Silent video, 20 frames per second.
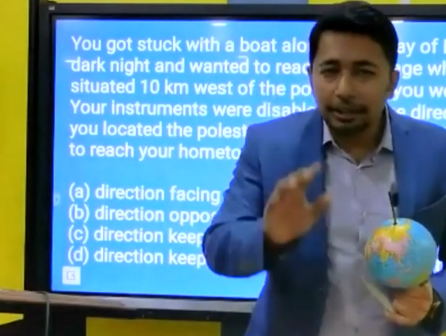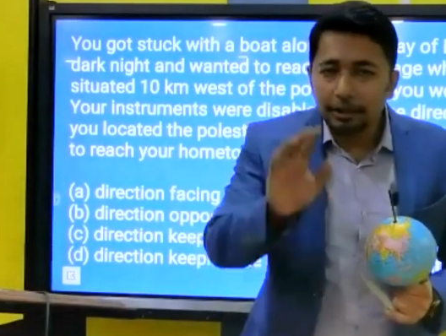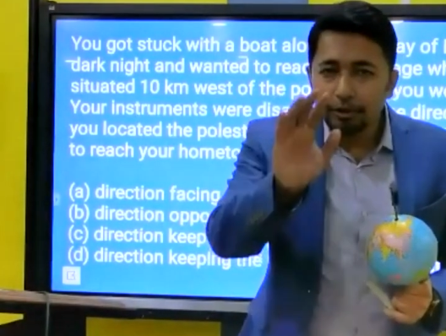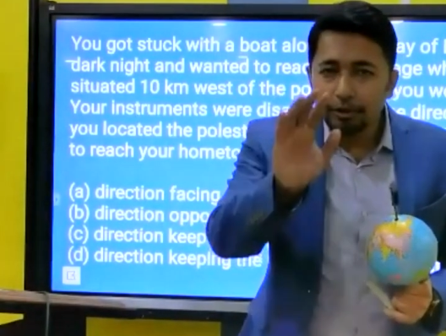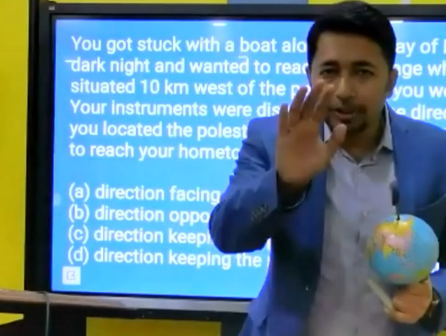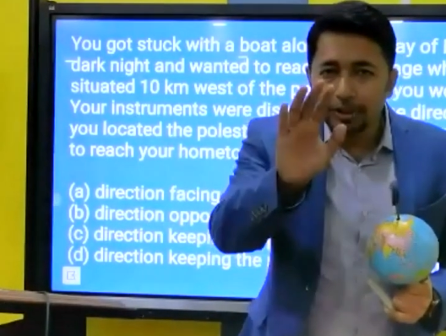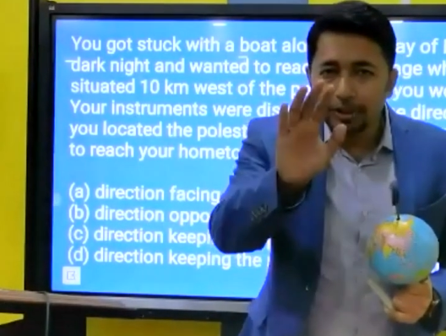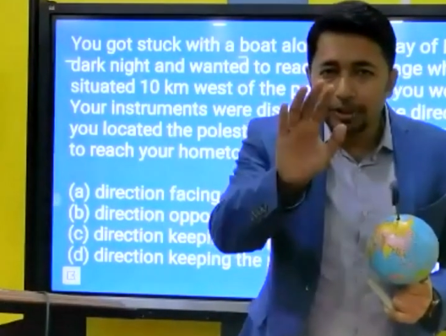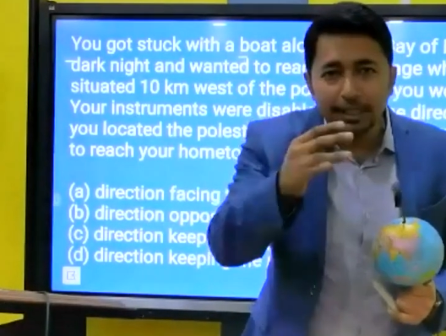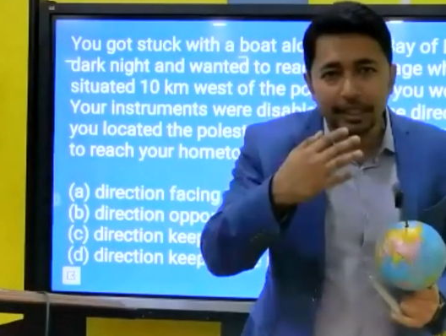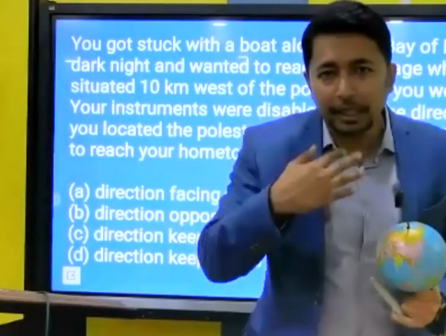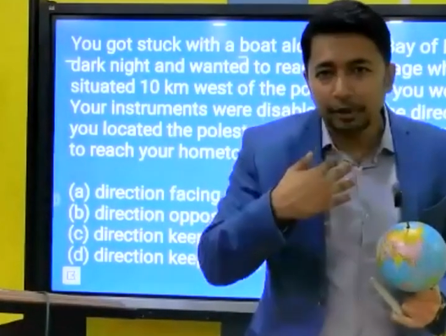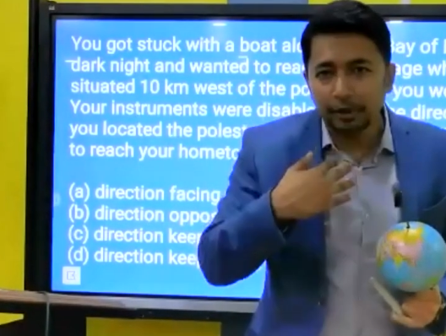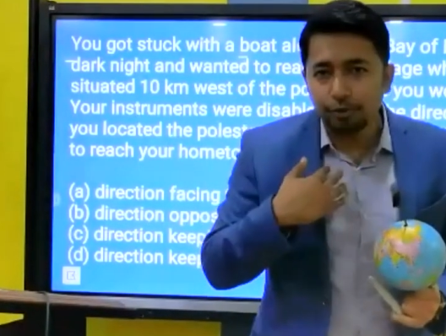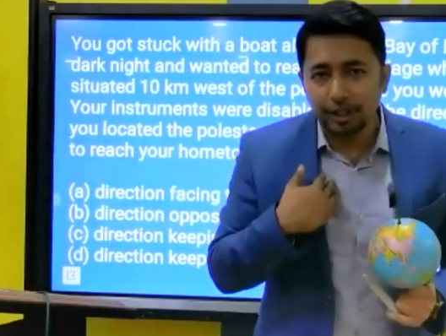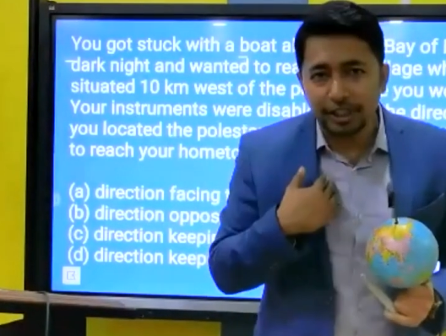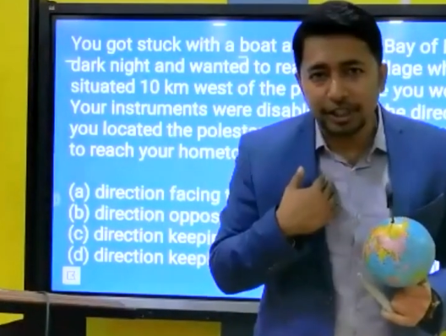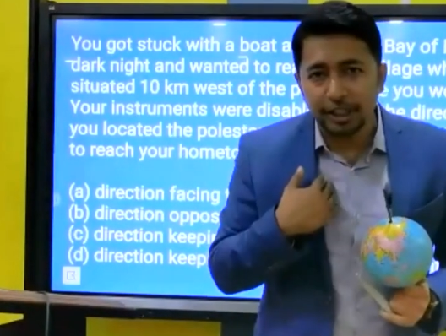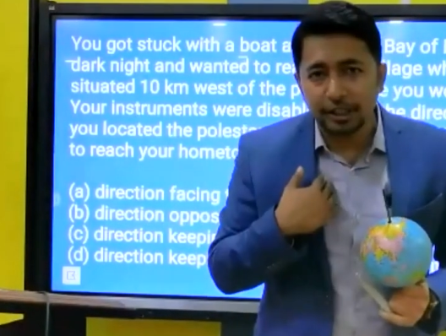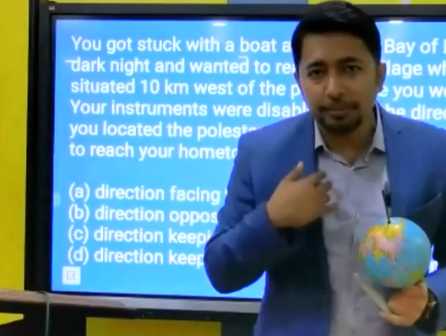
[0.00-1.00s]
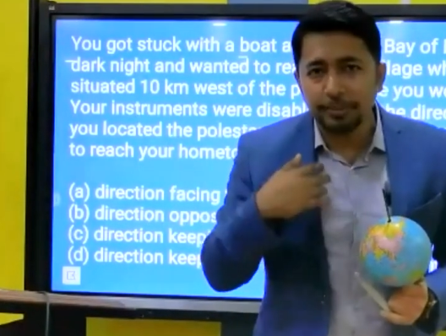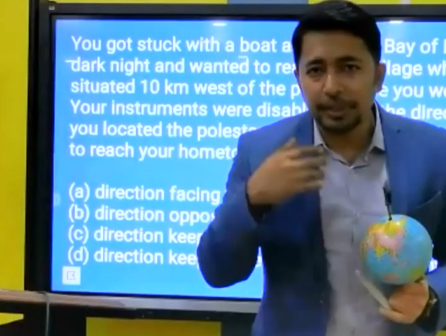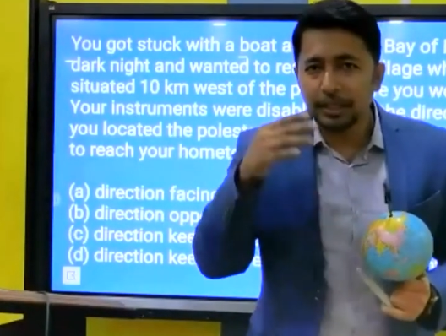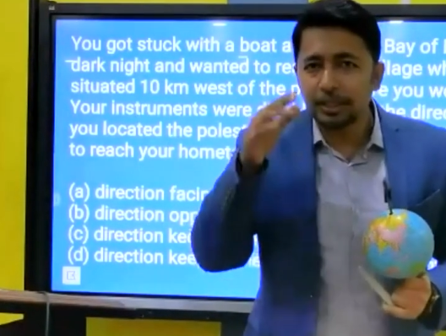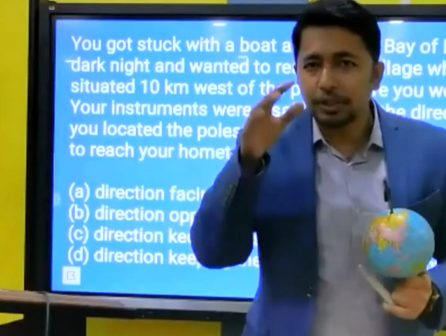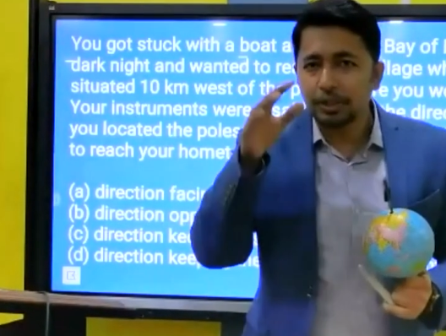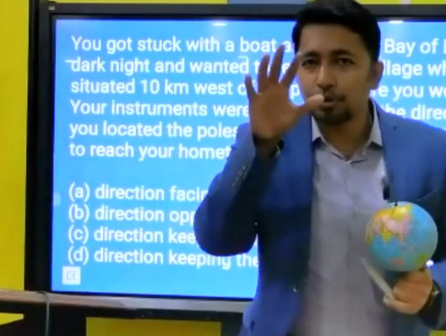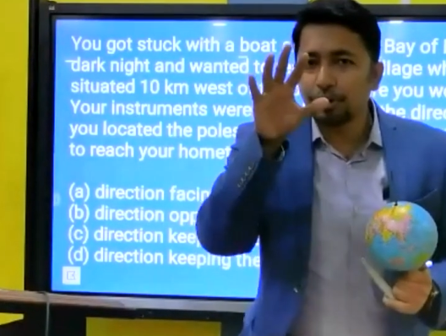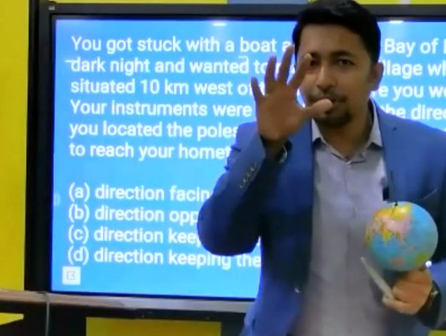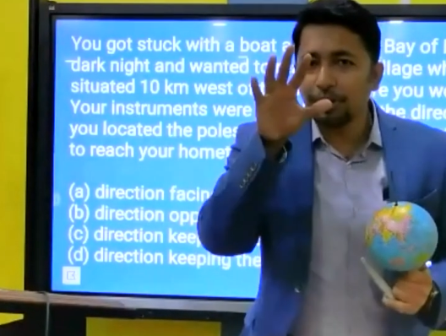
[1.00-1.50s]
You are sitting and watching me.
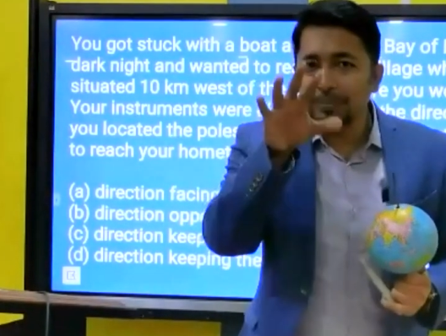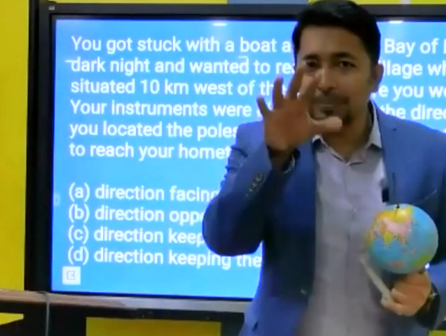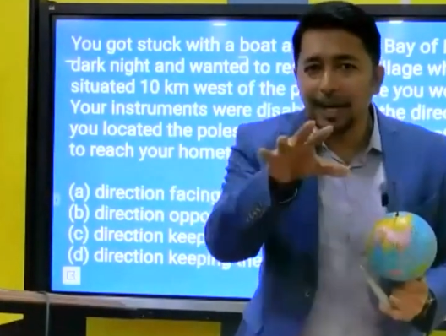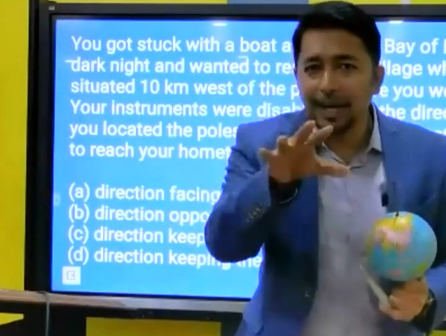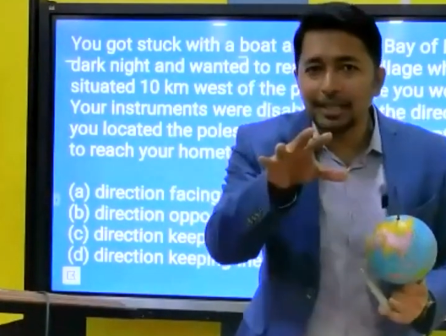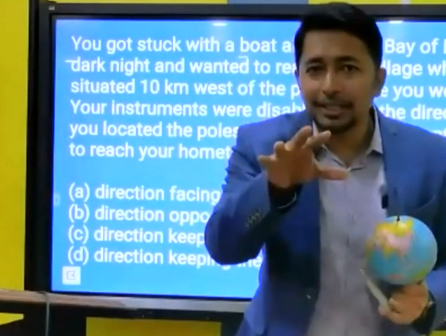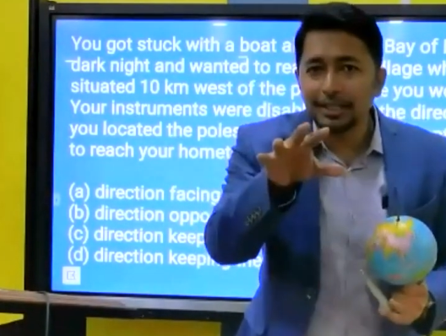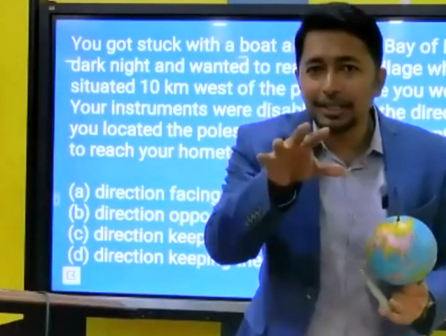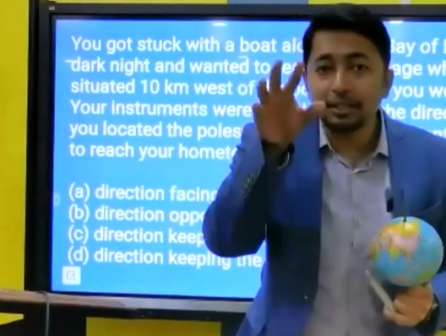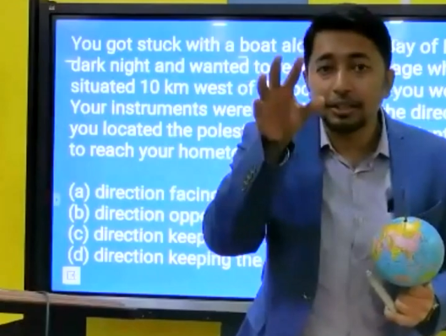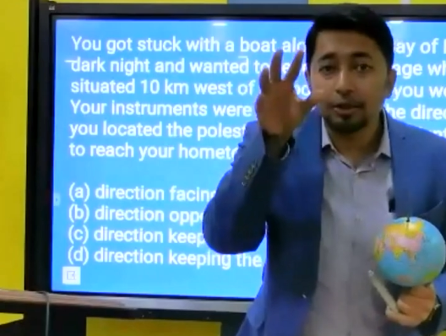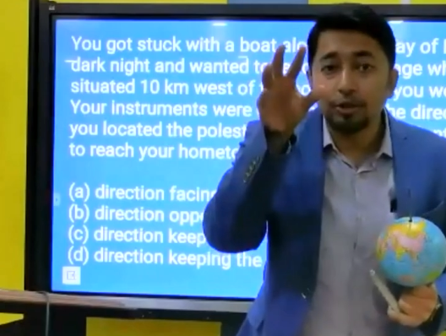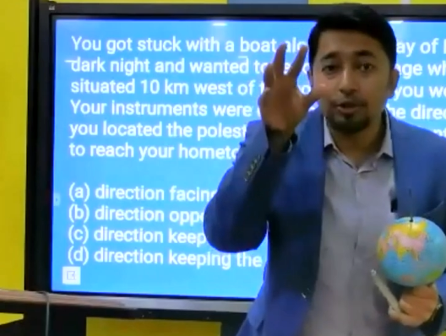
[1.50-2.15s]
So imagine